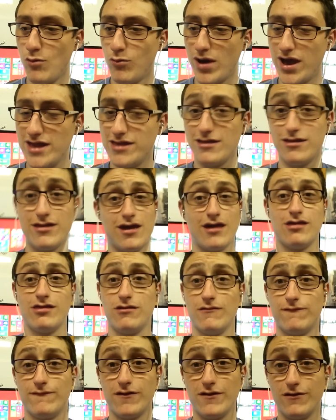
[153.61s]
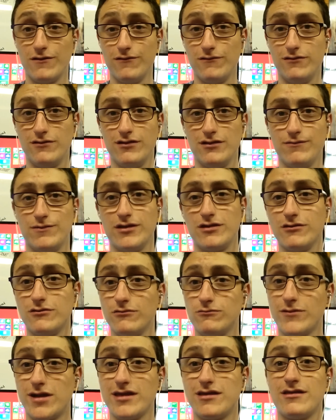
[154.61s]
way to test the phone, it's been a
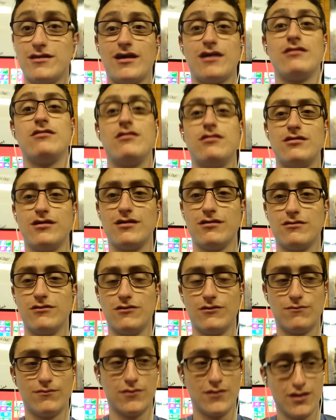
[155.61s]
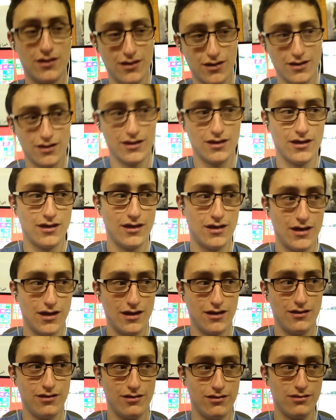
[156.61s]
good way to test the system.
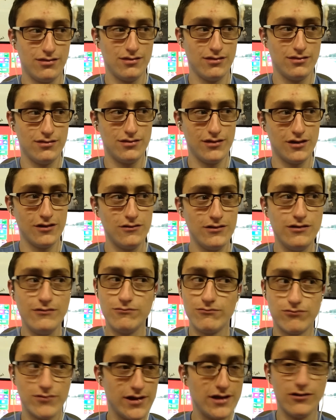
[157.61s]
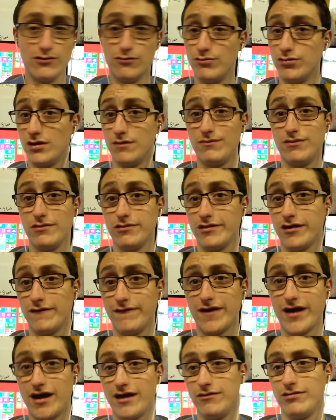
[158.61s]
And the only real problems
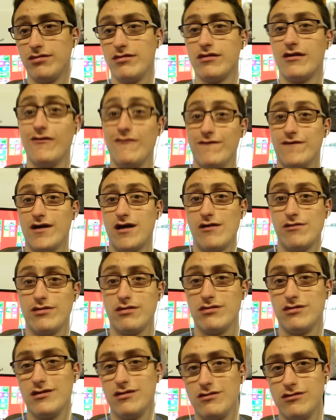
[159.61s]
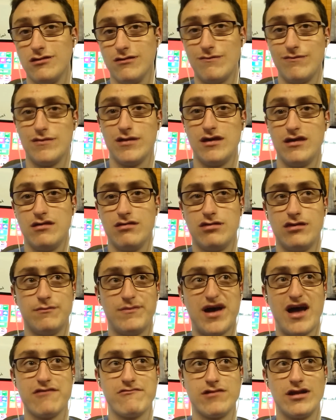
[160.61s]
I've had so far with the system is
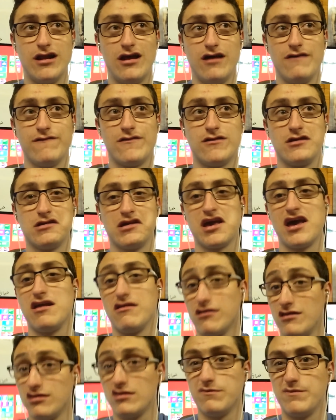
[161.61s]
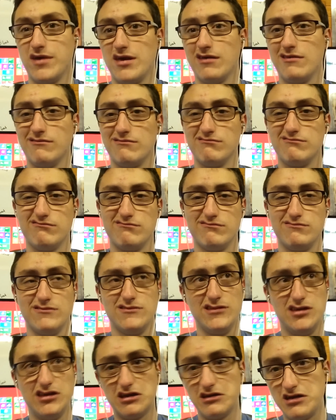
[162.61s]
the battery life on occasion is a bit,
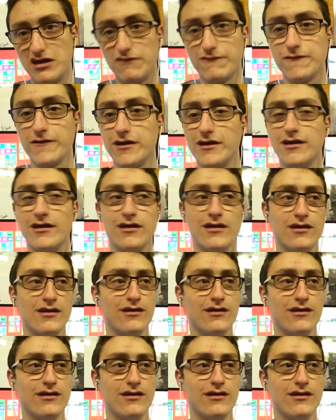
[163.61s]
you know, iffy,